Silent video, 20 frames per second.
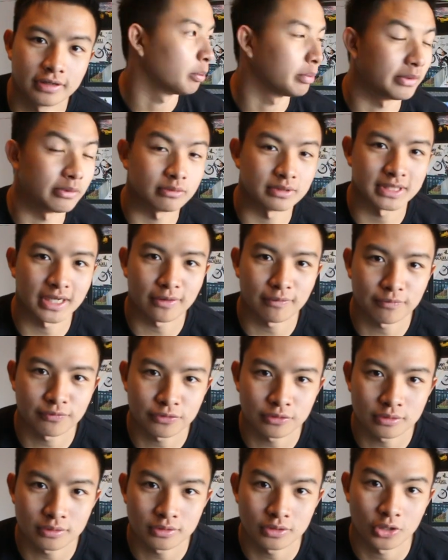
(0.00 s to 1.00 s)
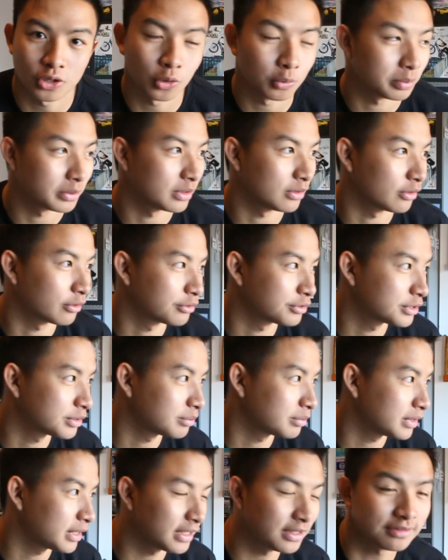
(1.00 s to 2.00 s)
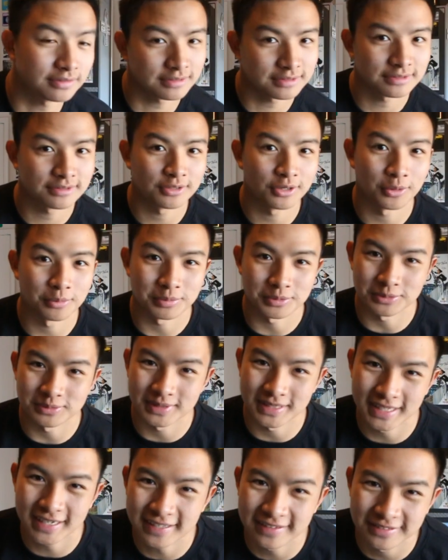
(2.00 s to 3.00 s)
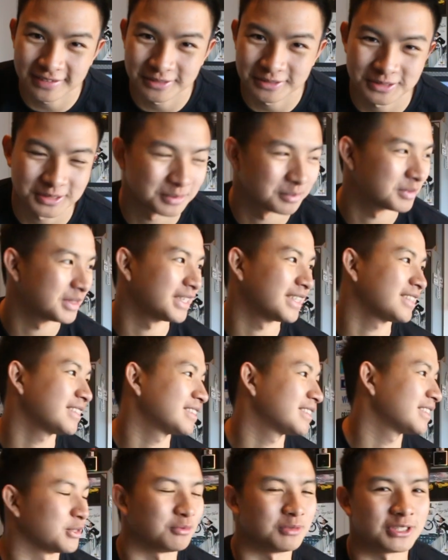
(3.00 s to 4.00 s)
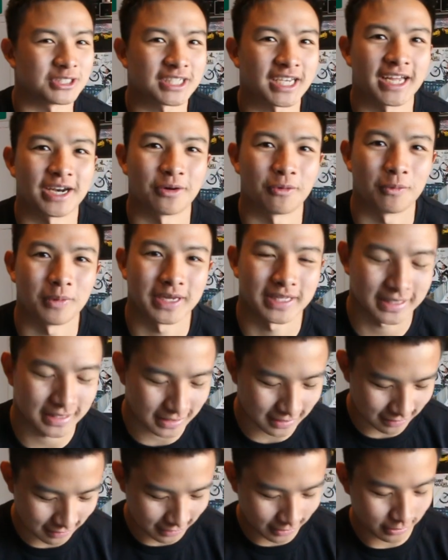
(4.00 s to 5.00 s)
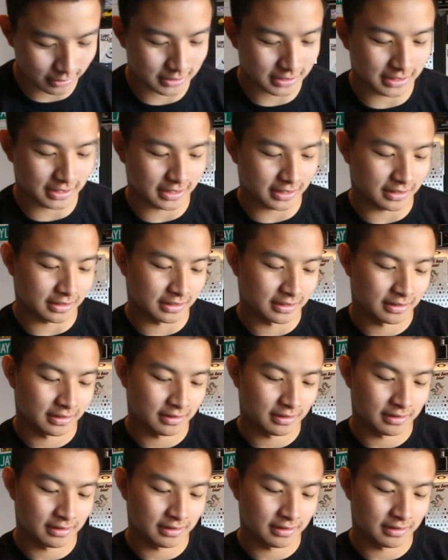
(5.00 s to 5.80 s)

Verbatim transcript: hope it was helpful hope you learned some things hope you didn't learn some things because we just kind of winged it there's a